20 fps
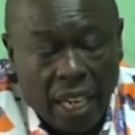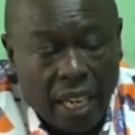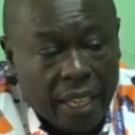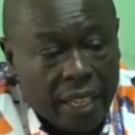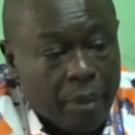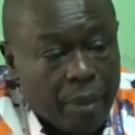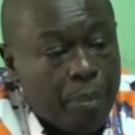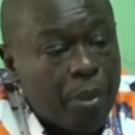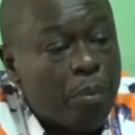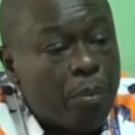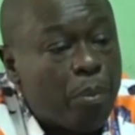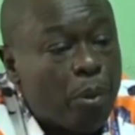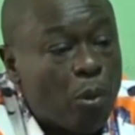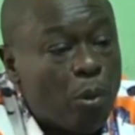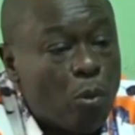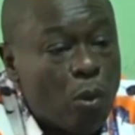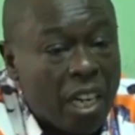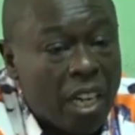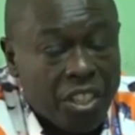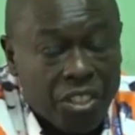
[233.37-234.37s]
and the
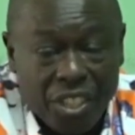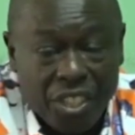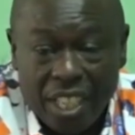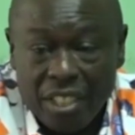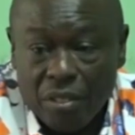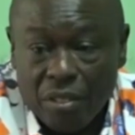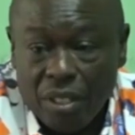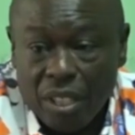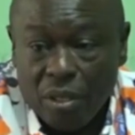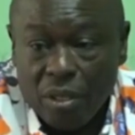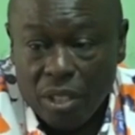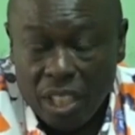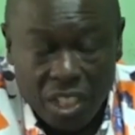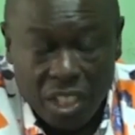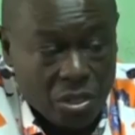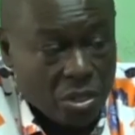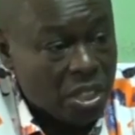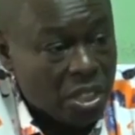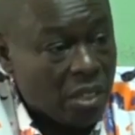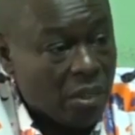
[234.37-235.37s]
people who are in charge of the
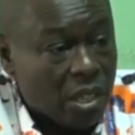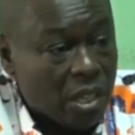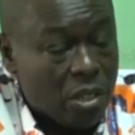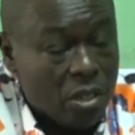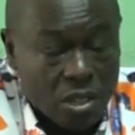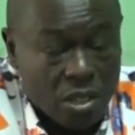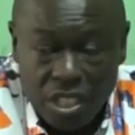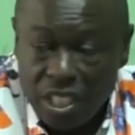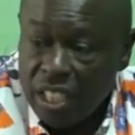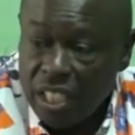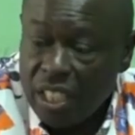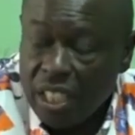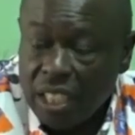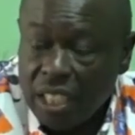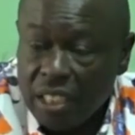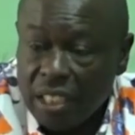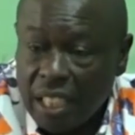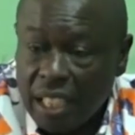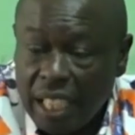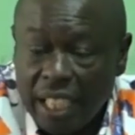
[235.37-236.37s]
locations, our
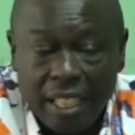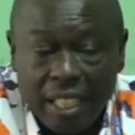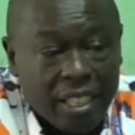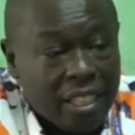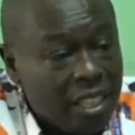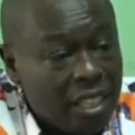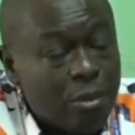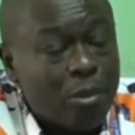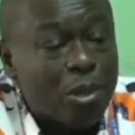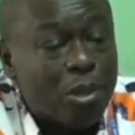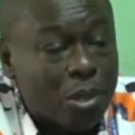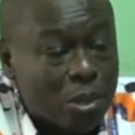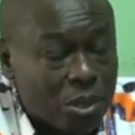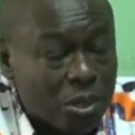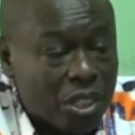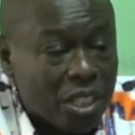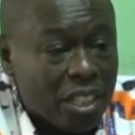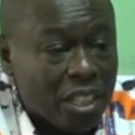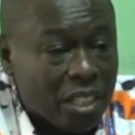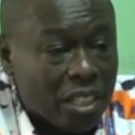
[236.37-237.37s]
coordinators. I really want to
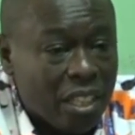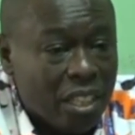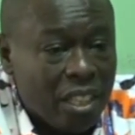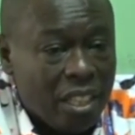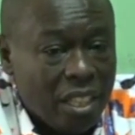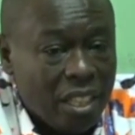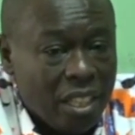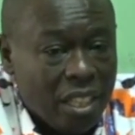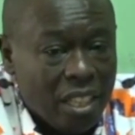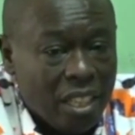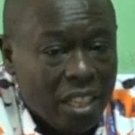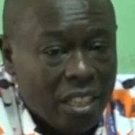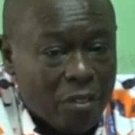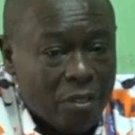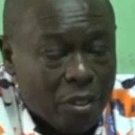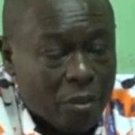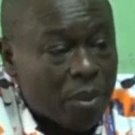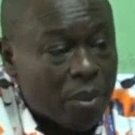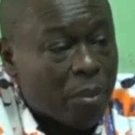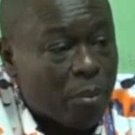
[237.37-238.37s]
say
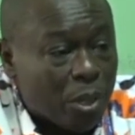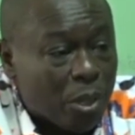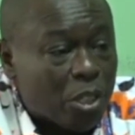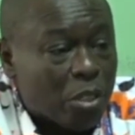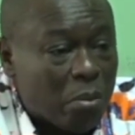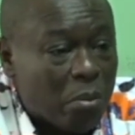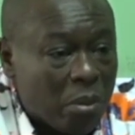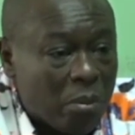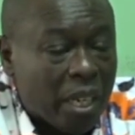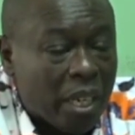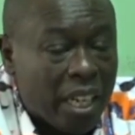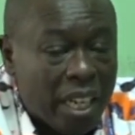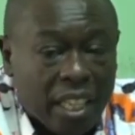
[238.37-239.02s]
from the bottom of my